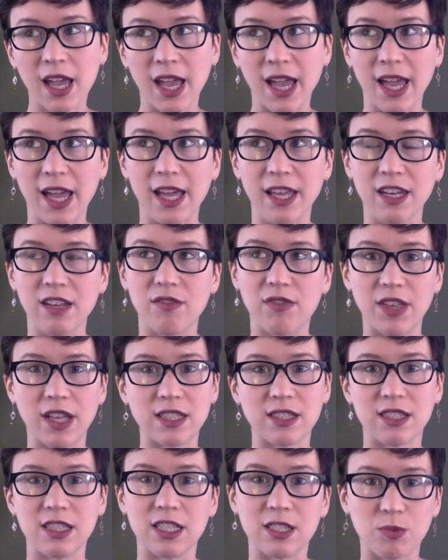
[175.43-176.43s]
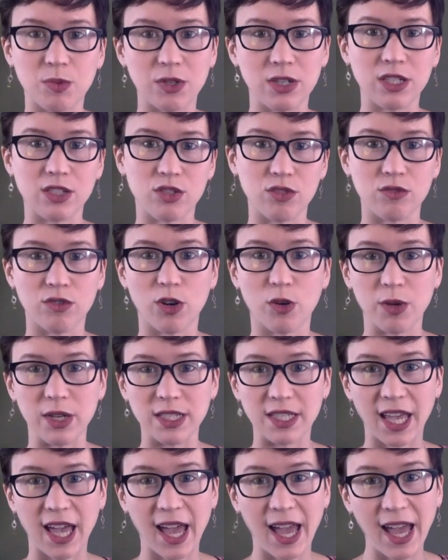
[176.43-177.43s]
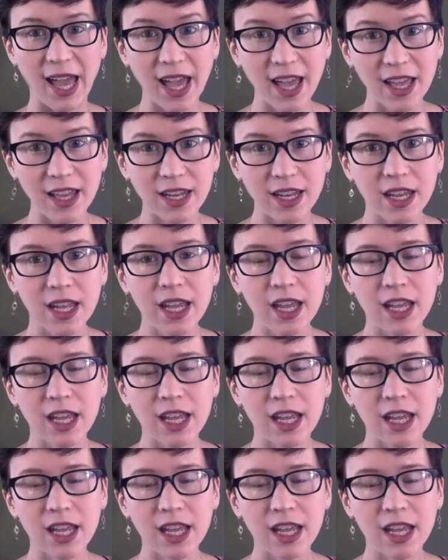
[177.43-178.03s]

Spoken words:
And if that's the experience you've always had,